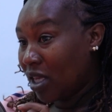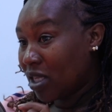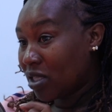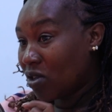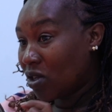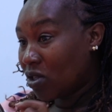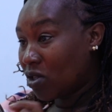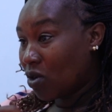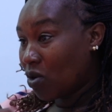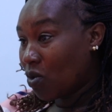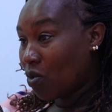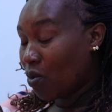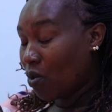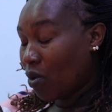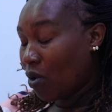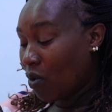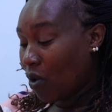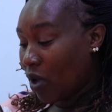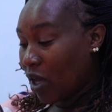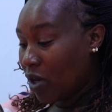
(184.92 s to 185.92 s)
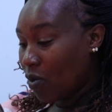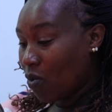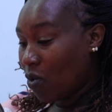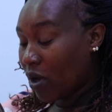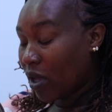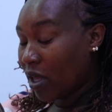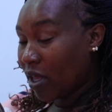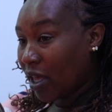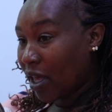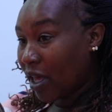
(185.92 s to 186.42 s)
He's not on any
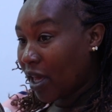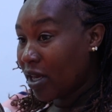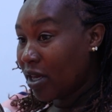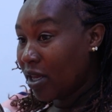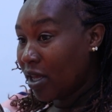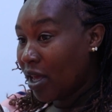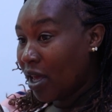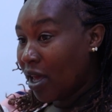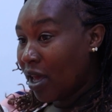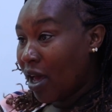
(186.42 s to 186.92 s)
walking aid.